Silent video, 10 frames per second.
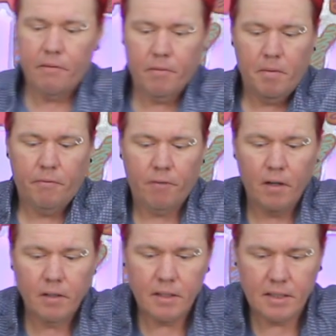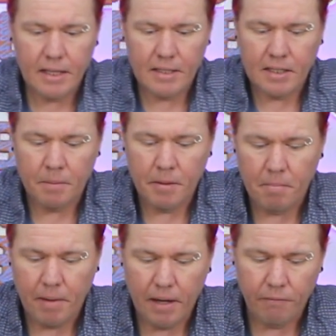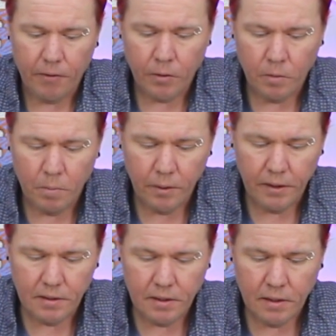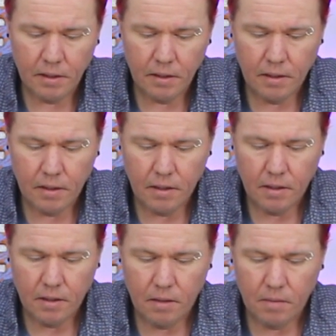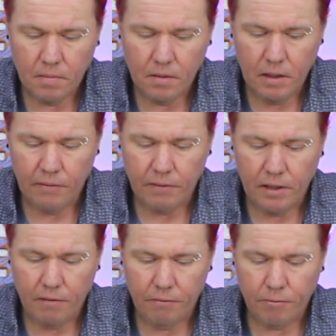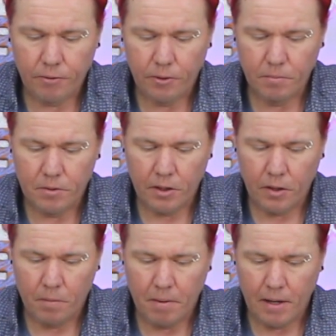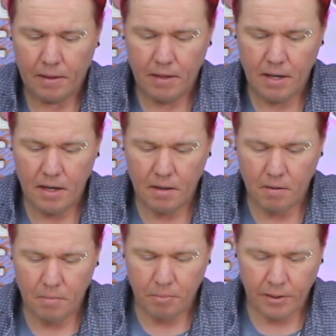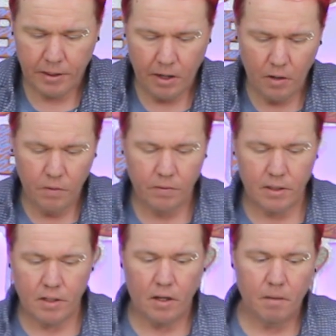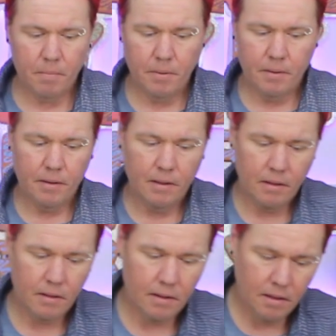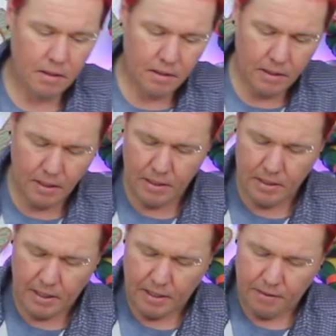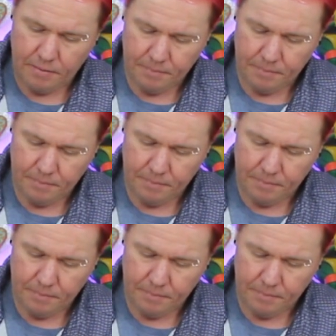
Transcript: from the front because that is going to be the main focal point. Leave enough room to go back there, bring it over the top and down.